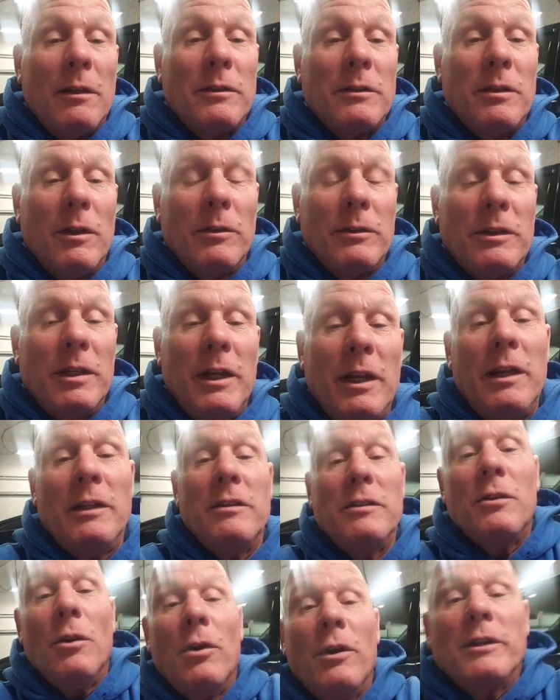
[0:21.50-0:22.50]
So
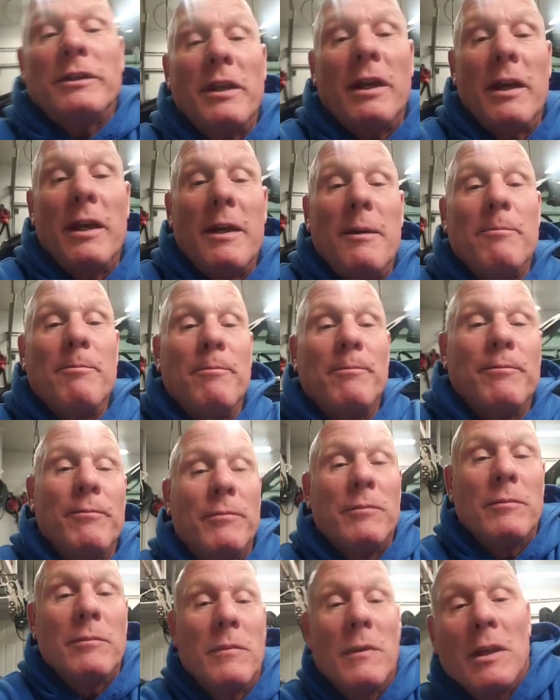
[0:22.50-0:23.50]
today's story time.
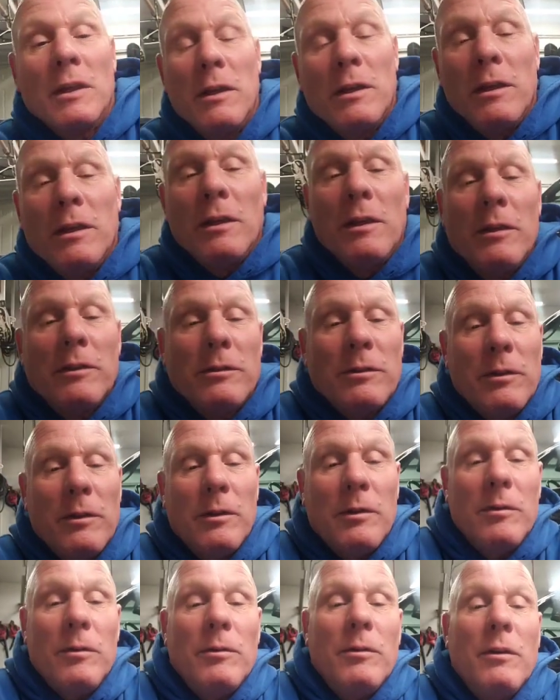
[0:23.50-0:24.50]

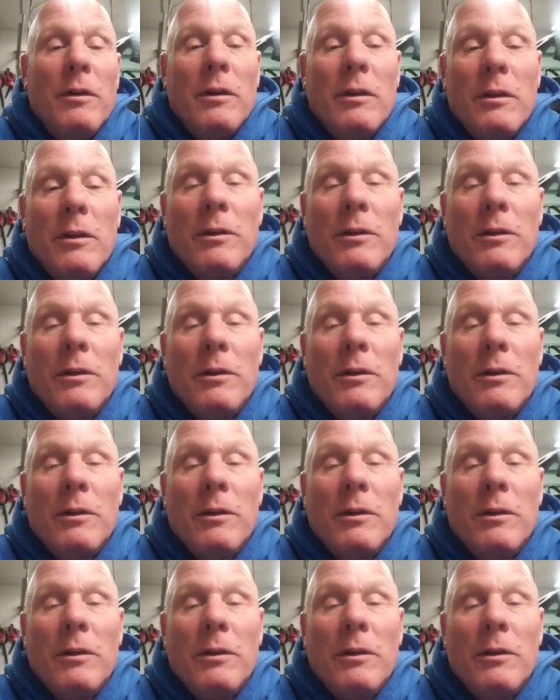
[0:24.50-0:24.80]
So